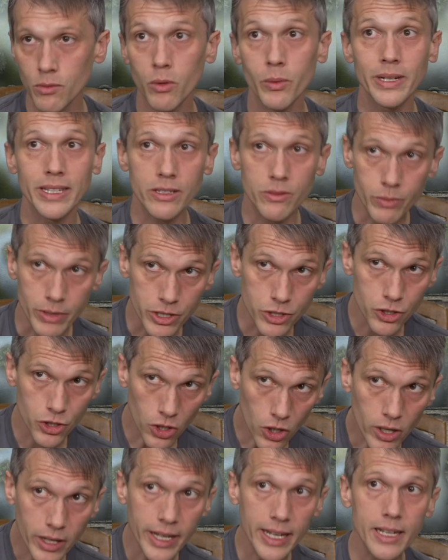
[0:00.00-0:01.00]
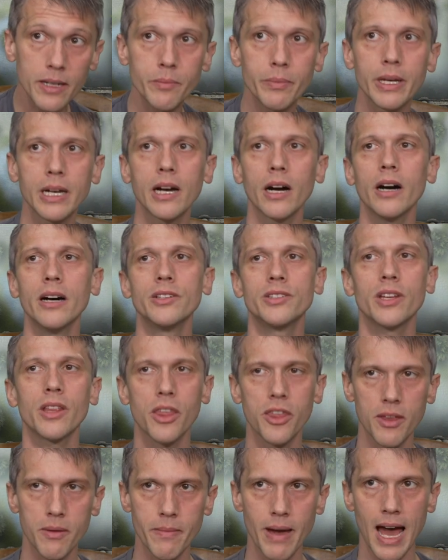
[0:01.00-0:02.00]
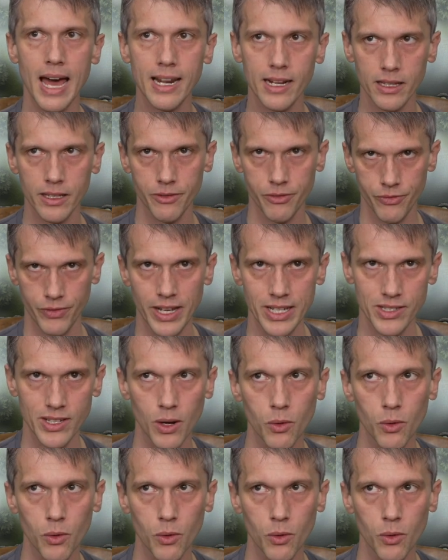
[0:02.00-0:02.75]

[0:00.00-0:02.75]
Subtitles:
Well, we took it because it thematically fits.